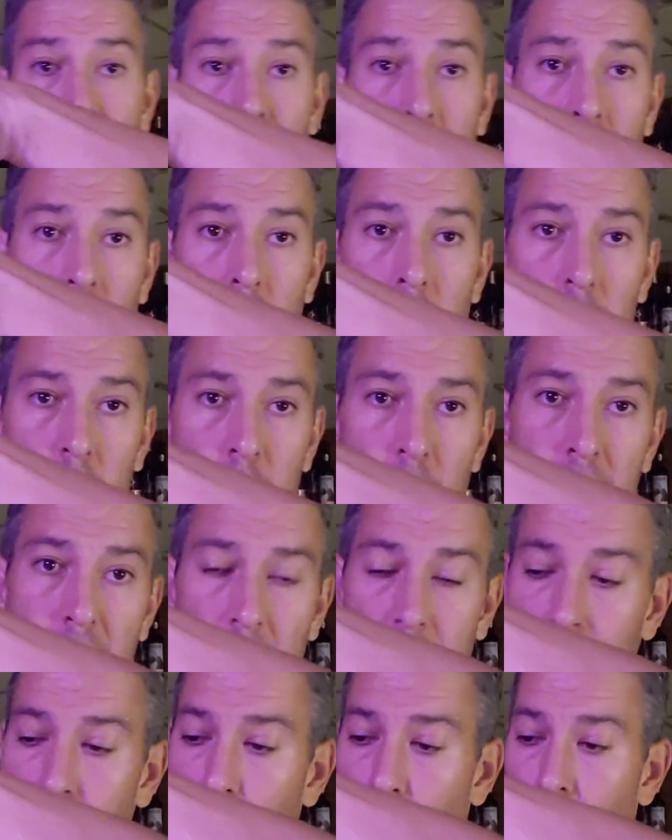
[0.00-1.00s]
Hill, a
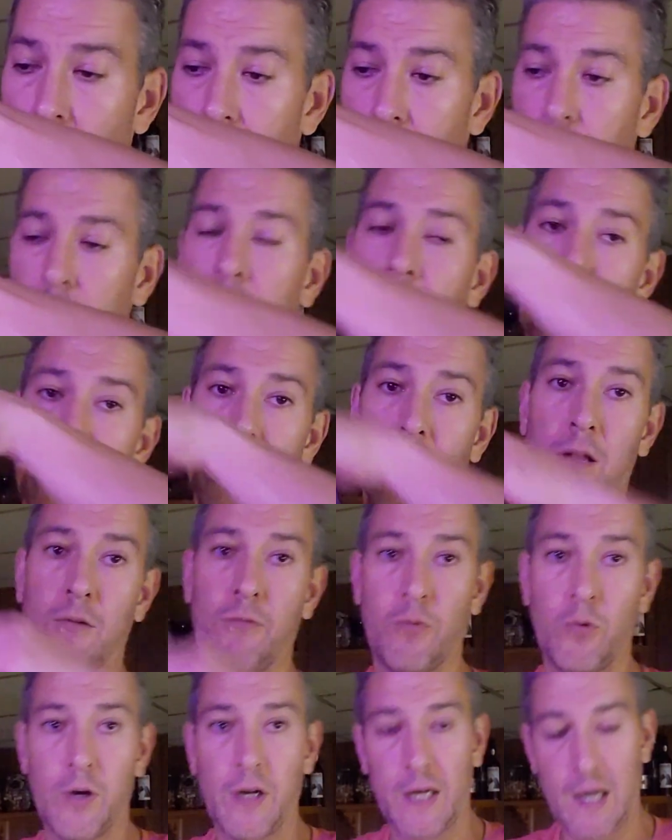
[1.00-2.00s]
great winery out of
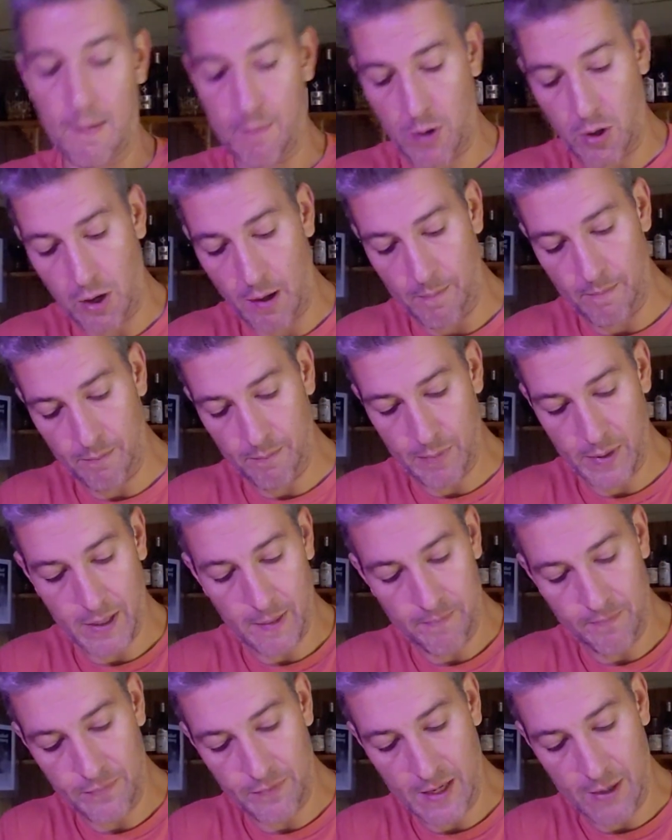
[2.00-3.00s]
California, got bought,
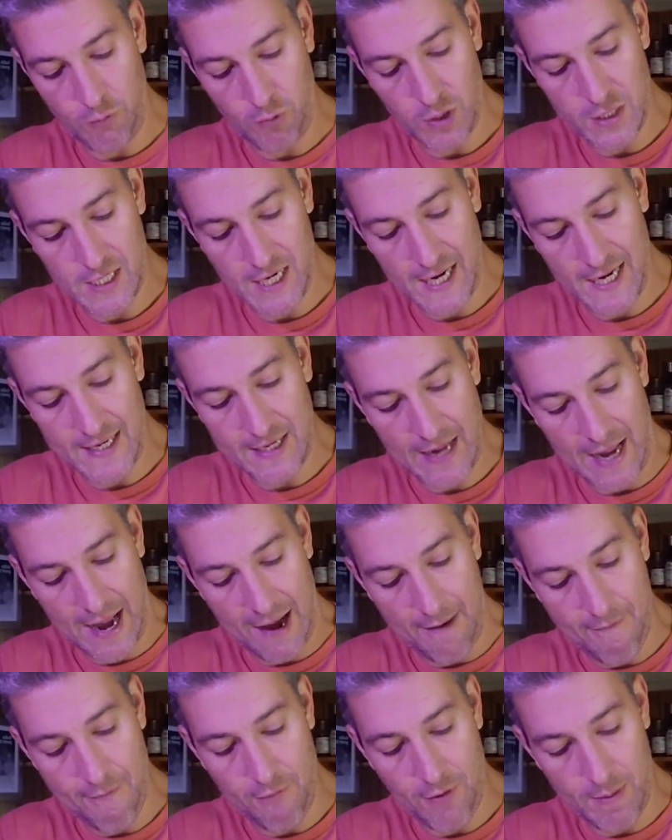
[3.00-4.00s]
but they retained
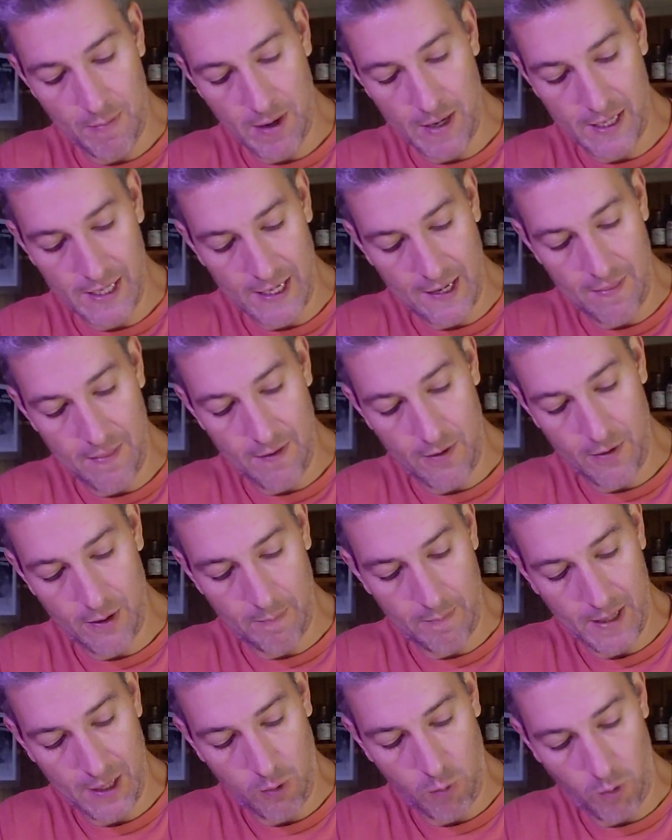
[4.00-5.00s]
everybody in there
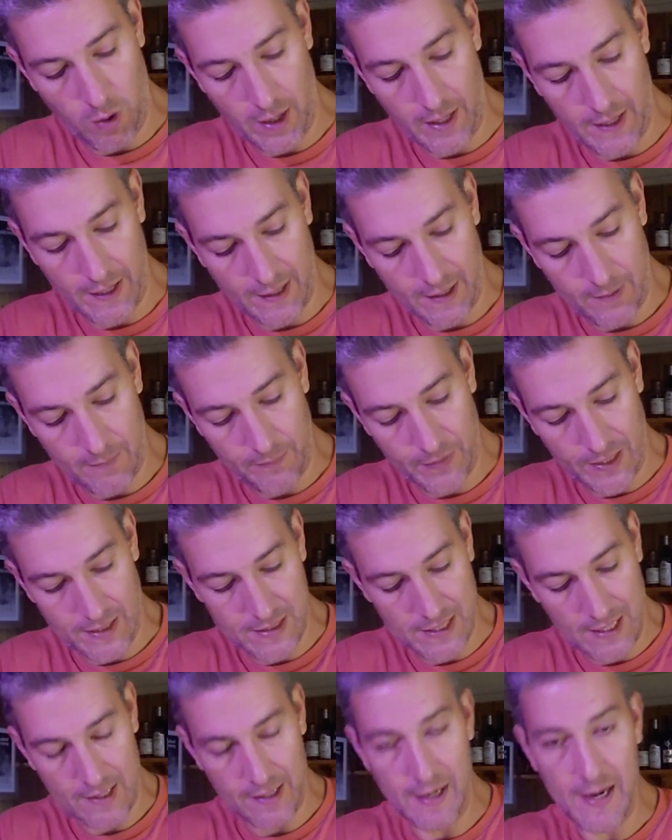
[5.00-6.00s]
to make wine. Now,
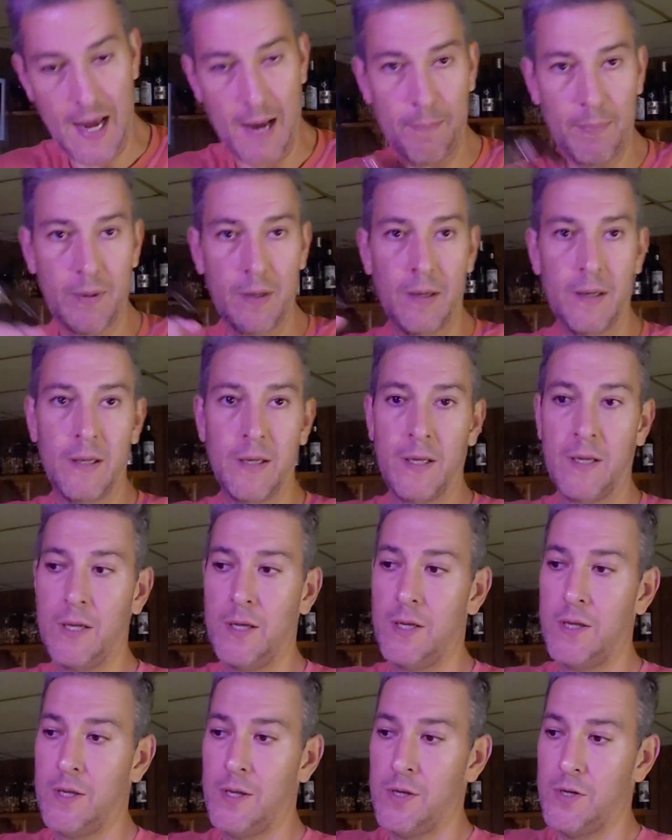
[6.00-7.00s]
that's out of Napa.
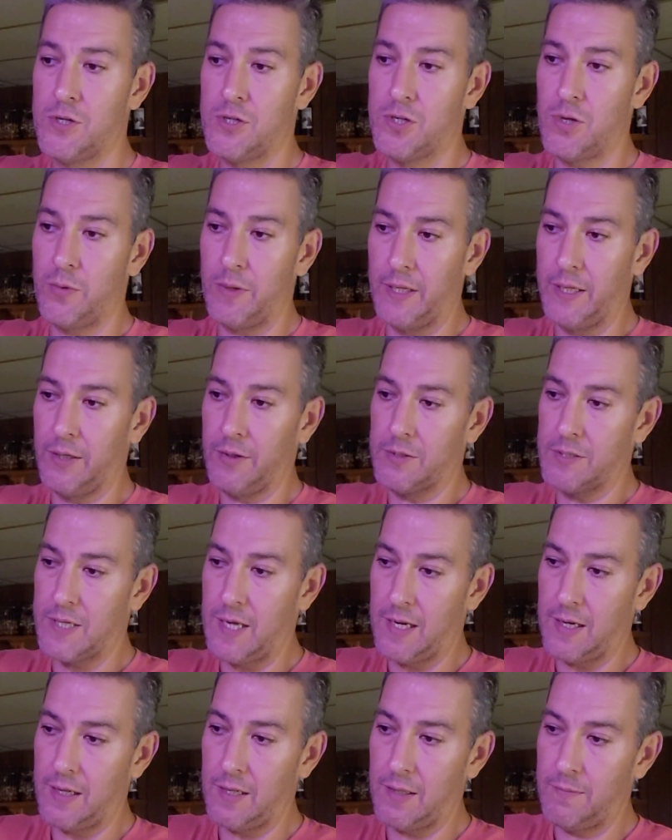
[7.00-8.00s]
Stony Hill's
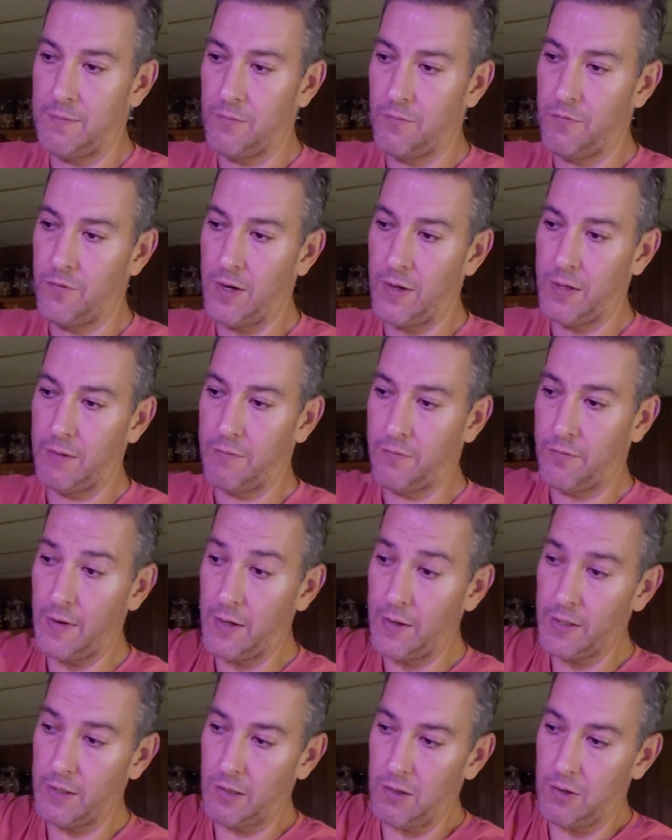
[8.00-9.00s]
got a very,
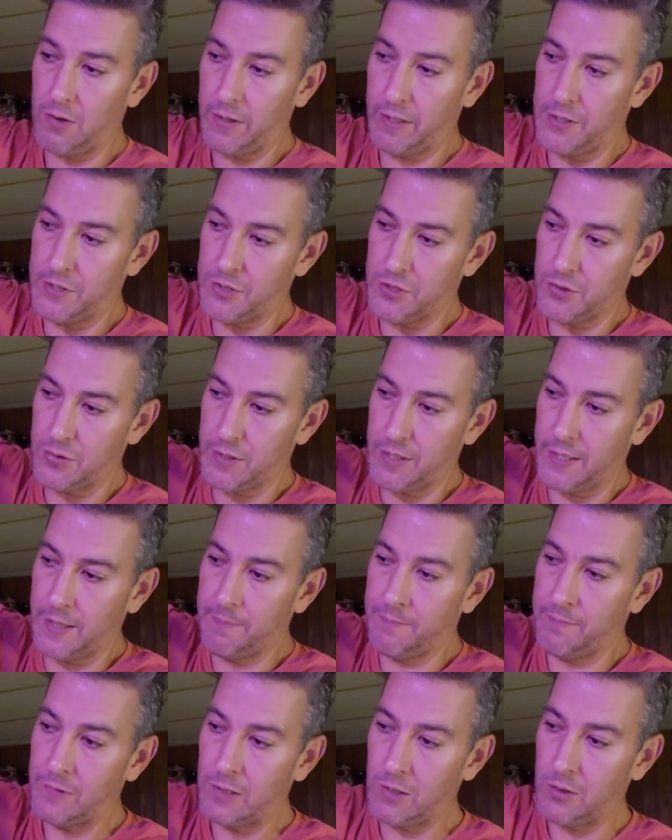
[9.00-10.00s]
very long
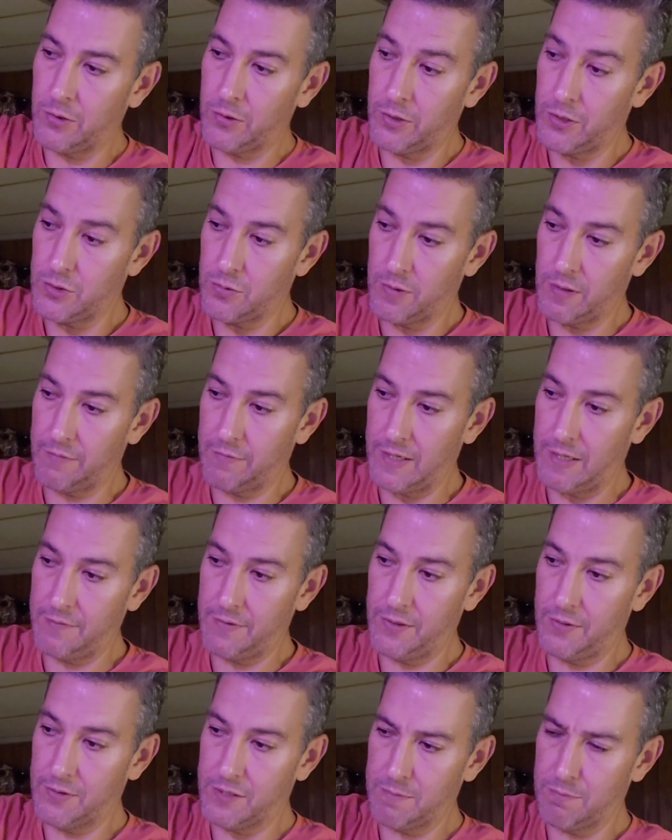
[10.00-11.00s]
history, longer than
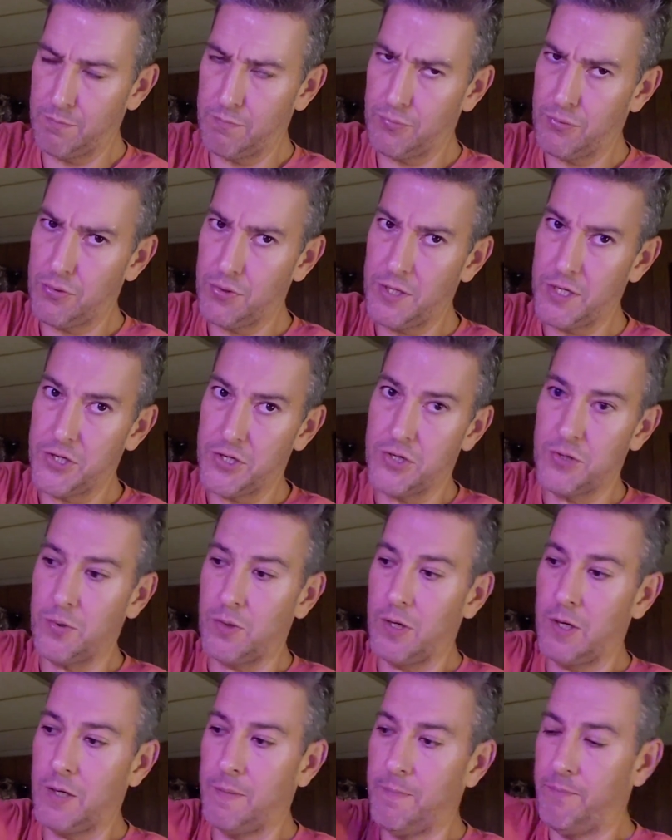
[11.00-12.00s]
25 years, I'm pretty
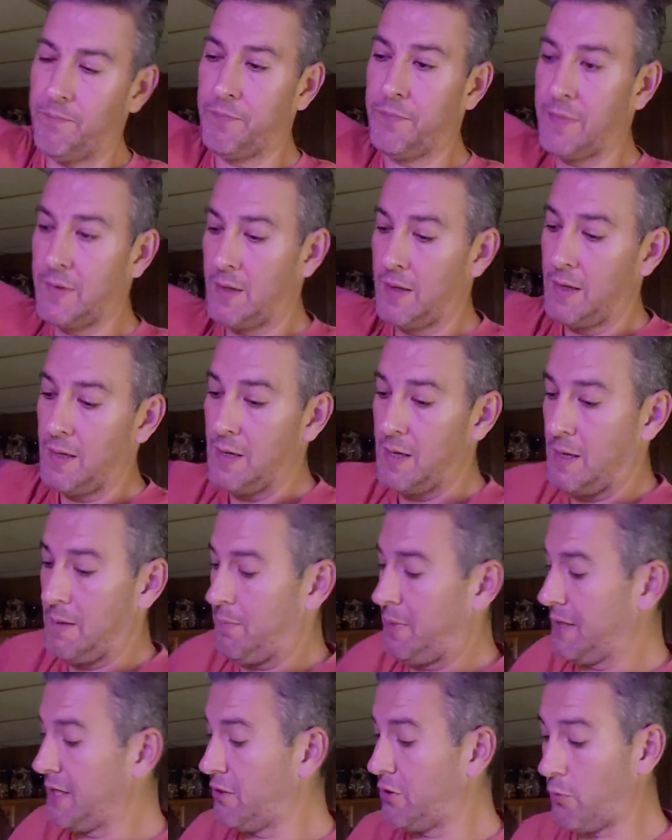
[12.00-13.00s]
sure.
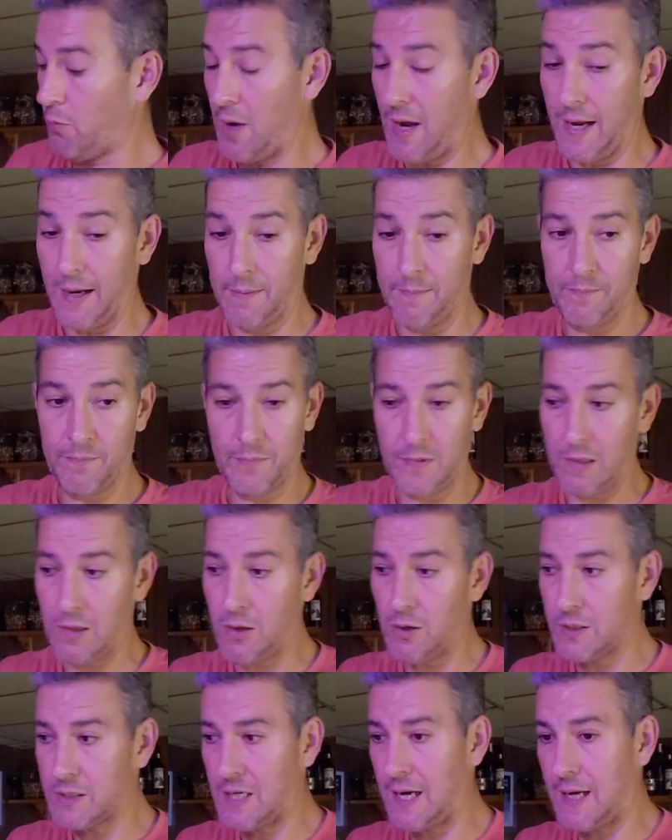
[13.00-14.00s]
But either way,
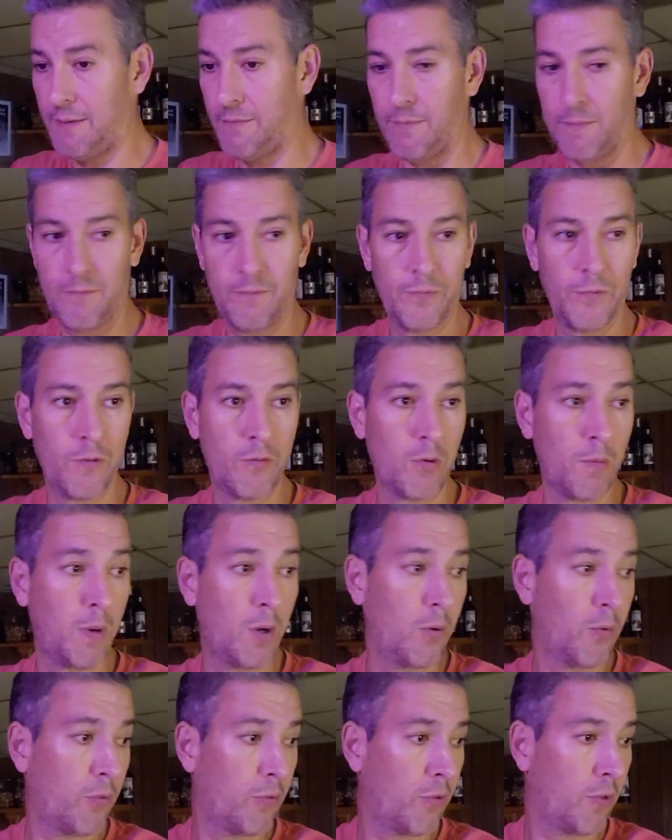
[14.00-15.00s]
long time for
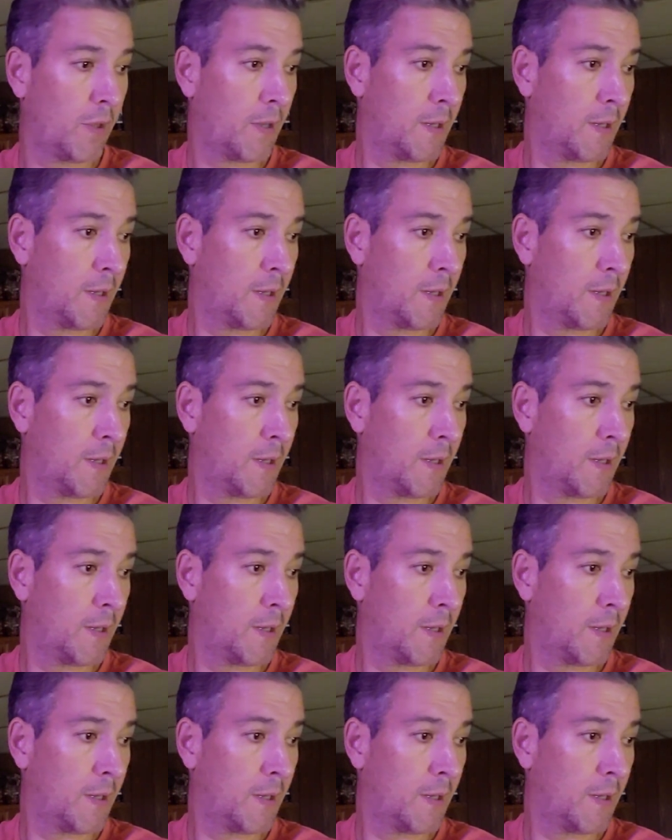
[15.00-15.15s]
both.